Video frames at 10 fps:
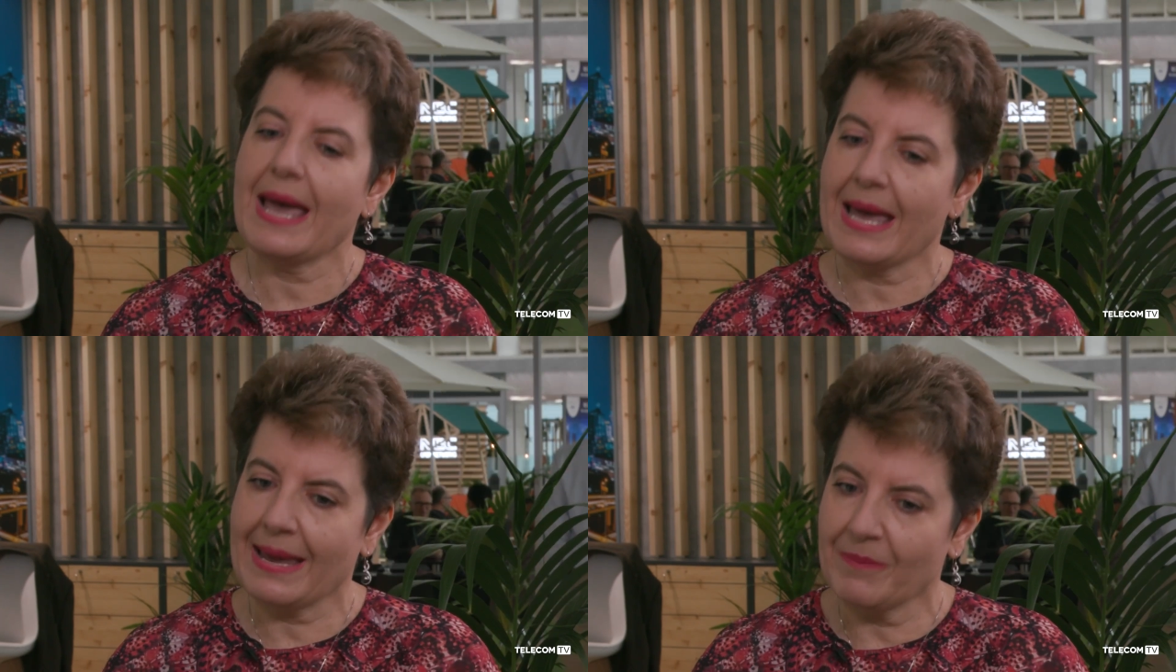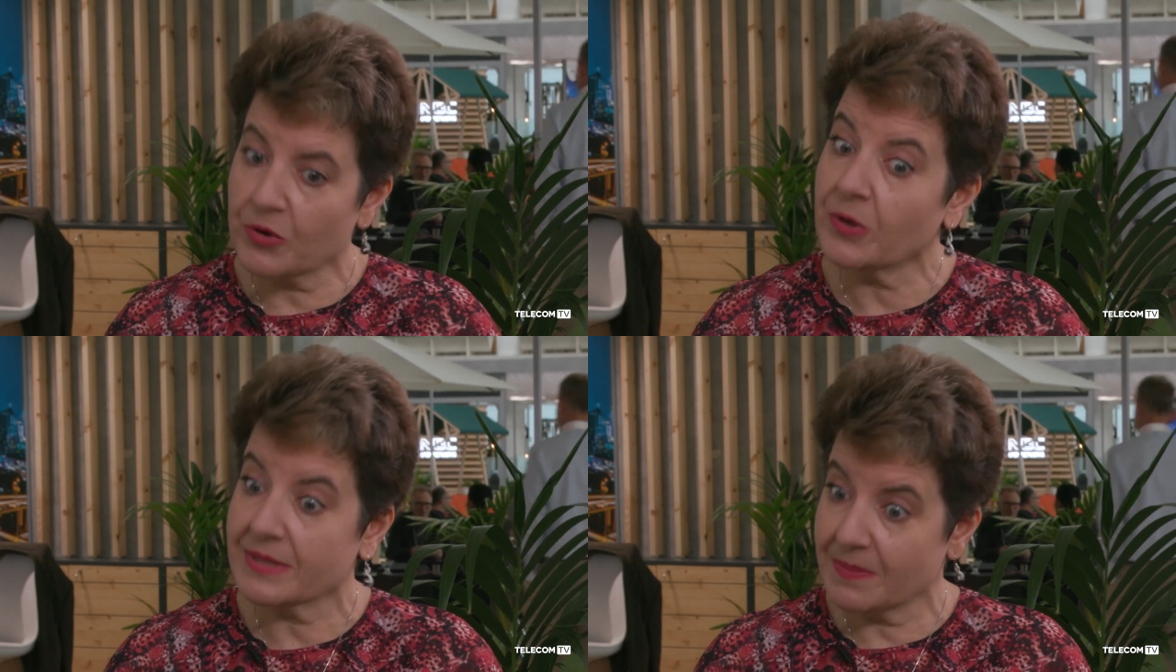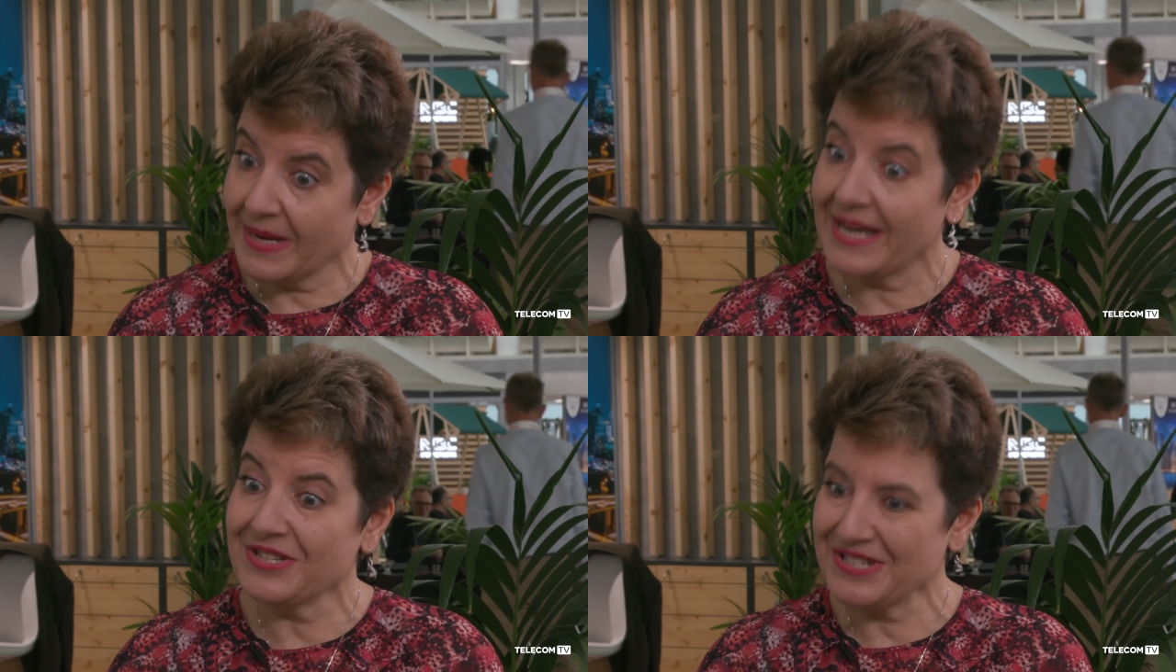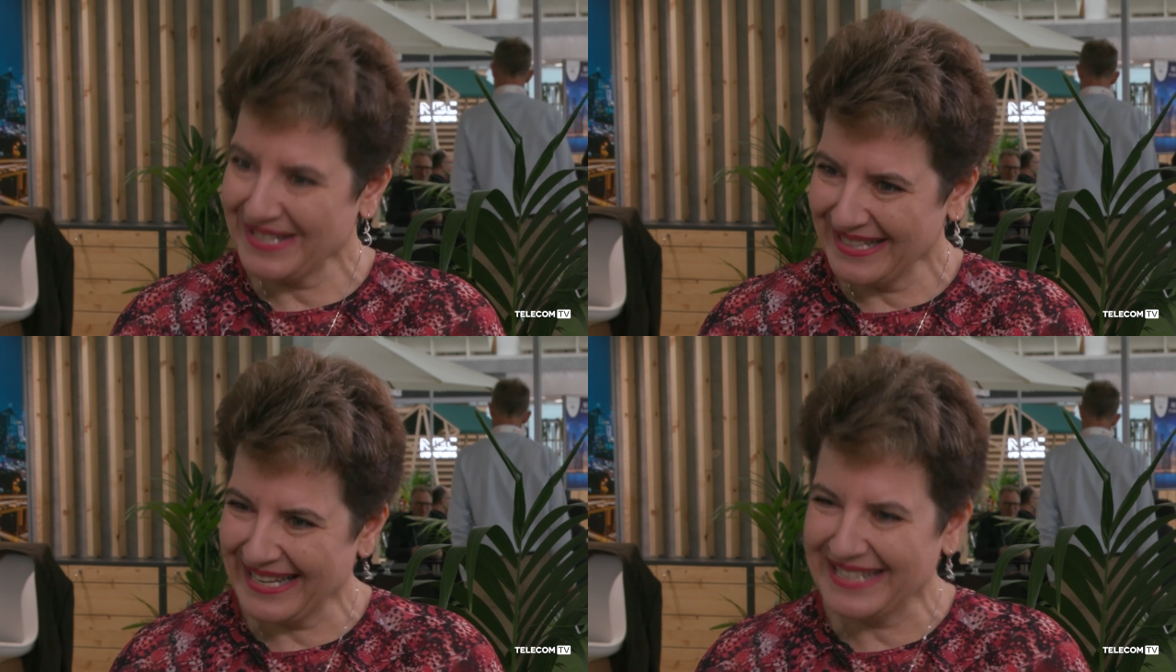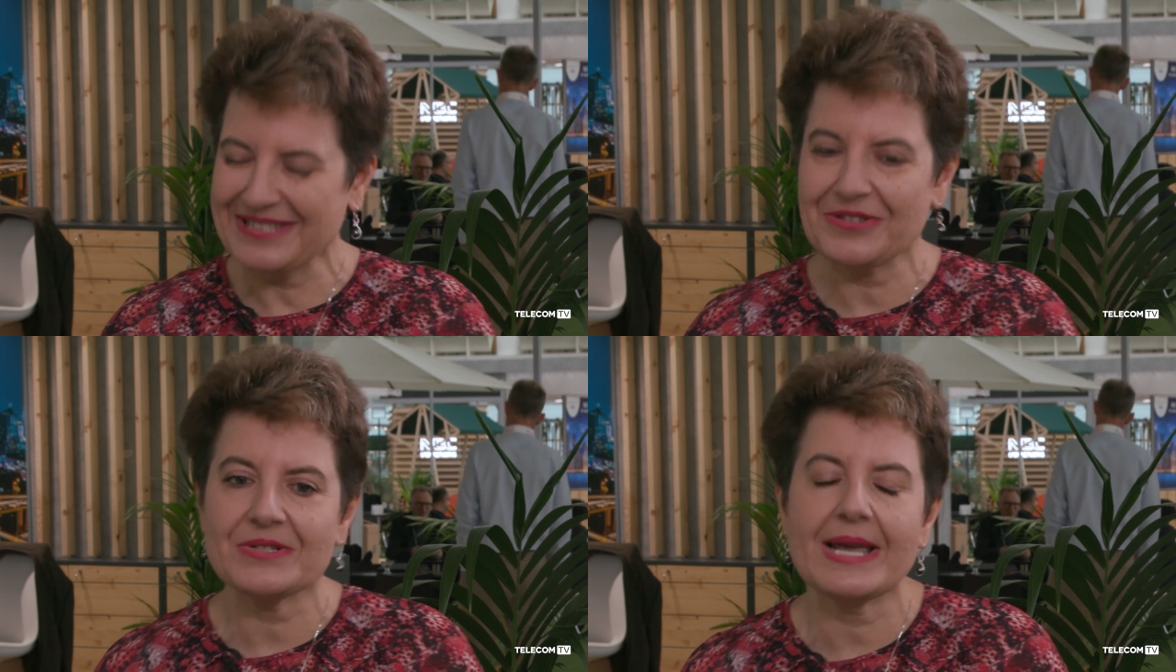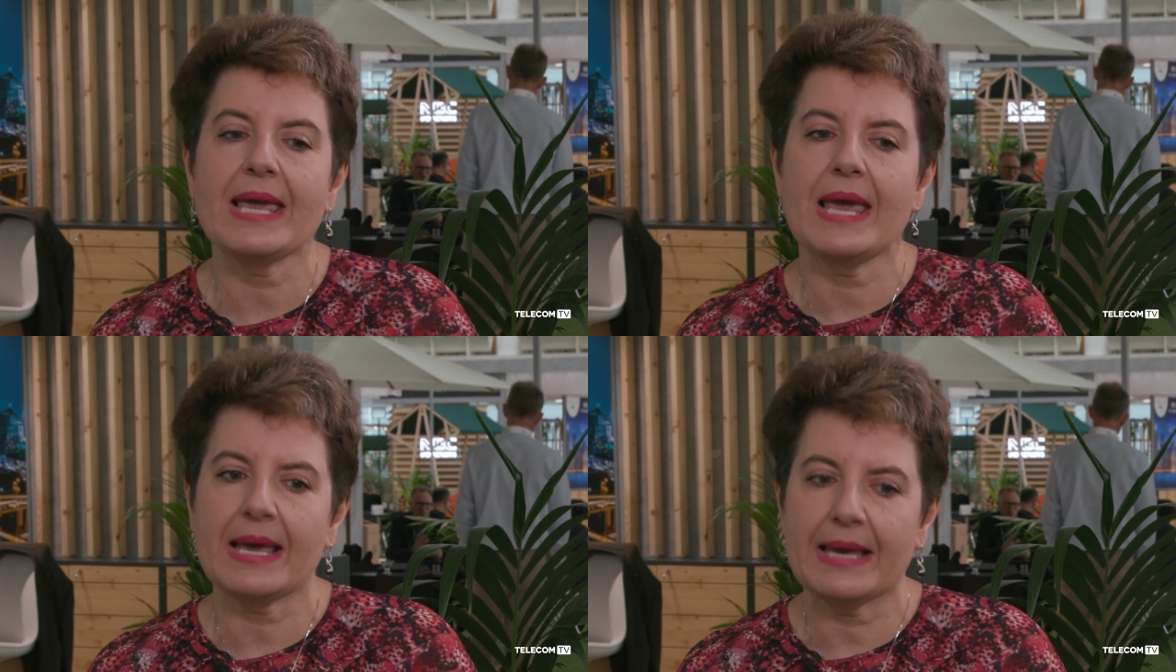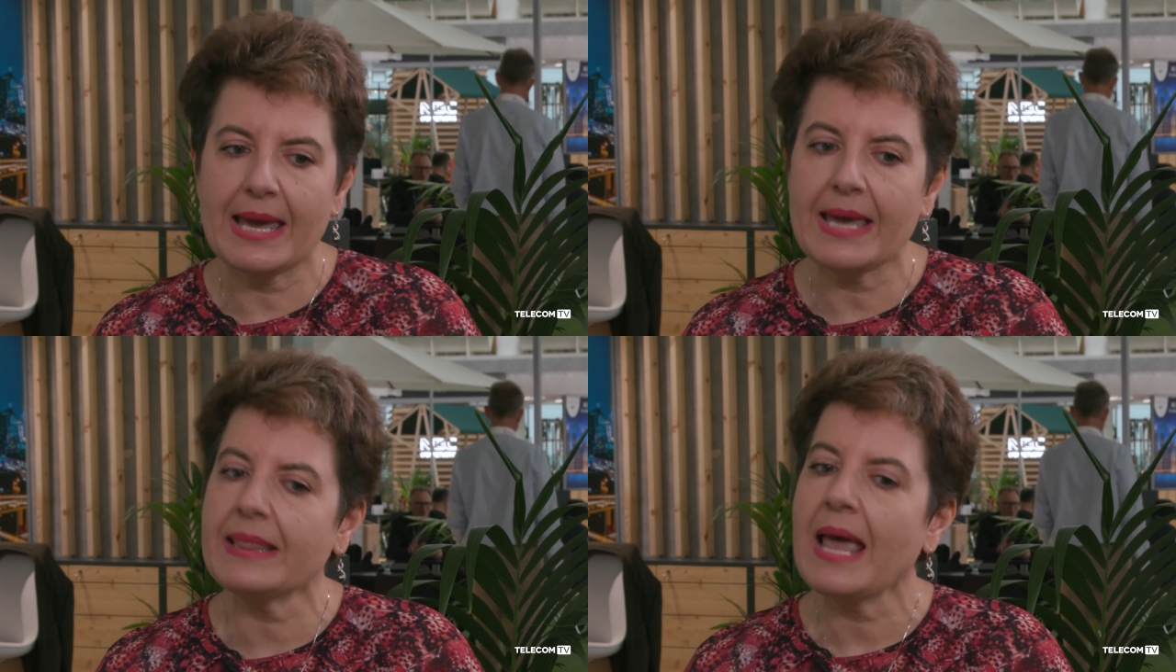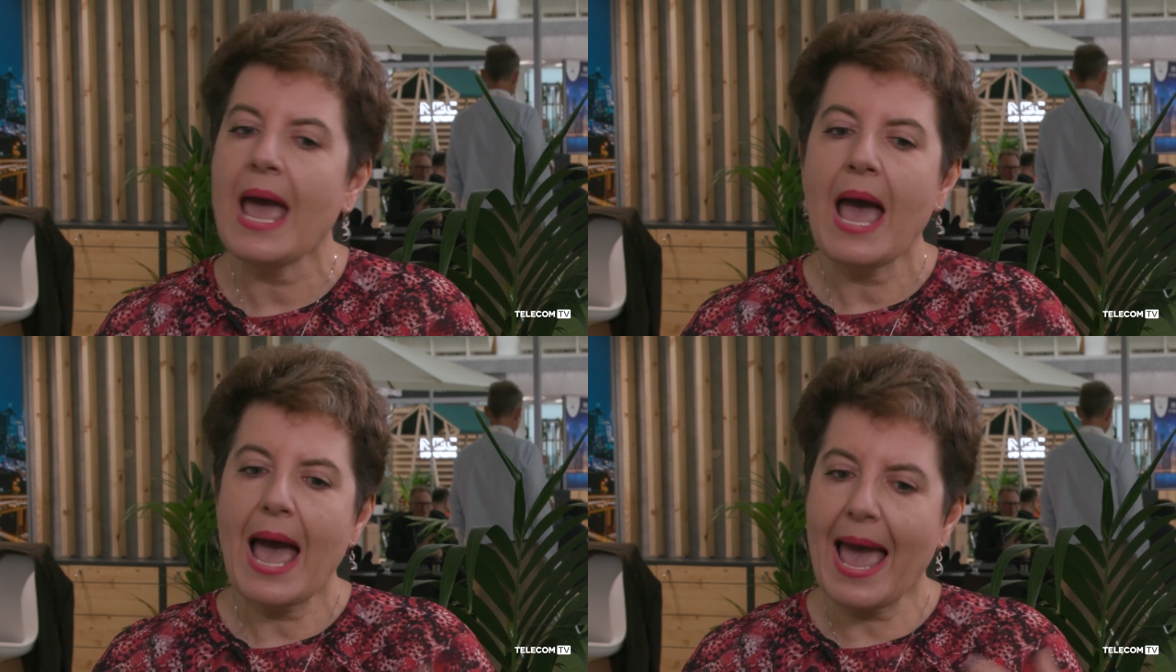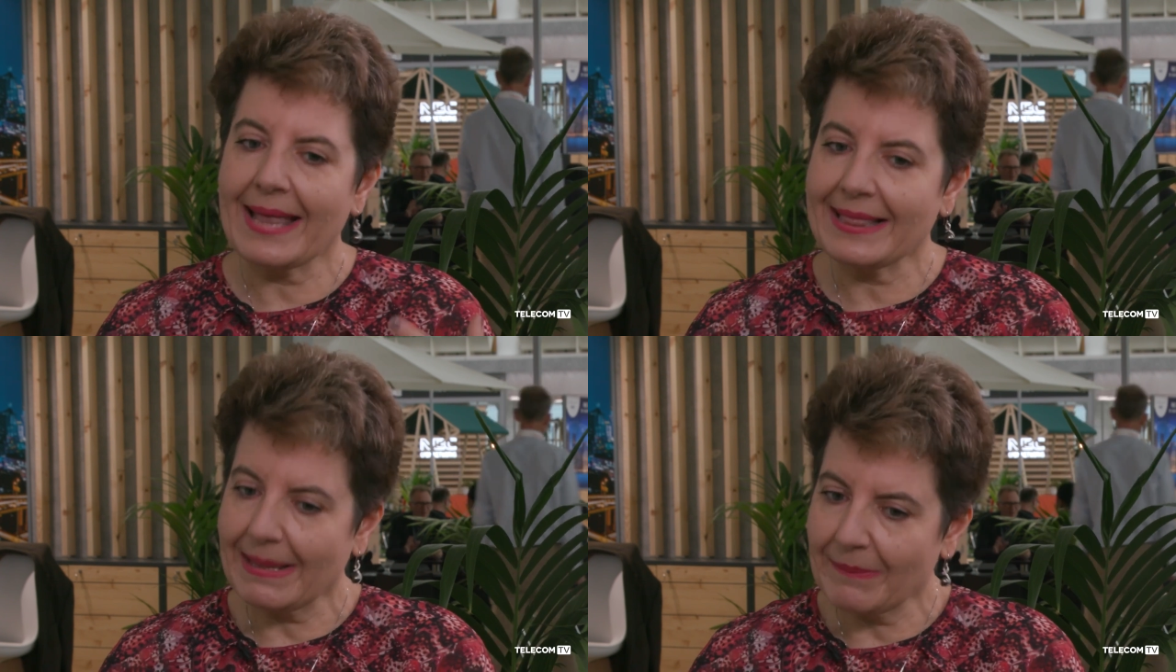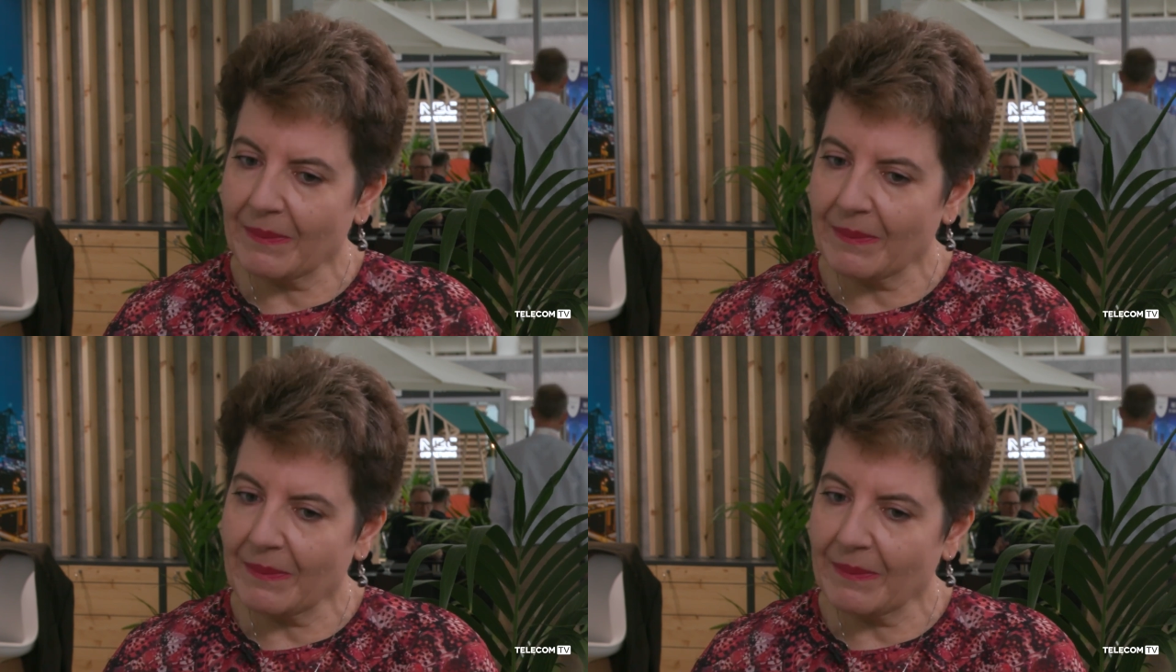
a bronze badge later today again and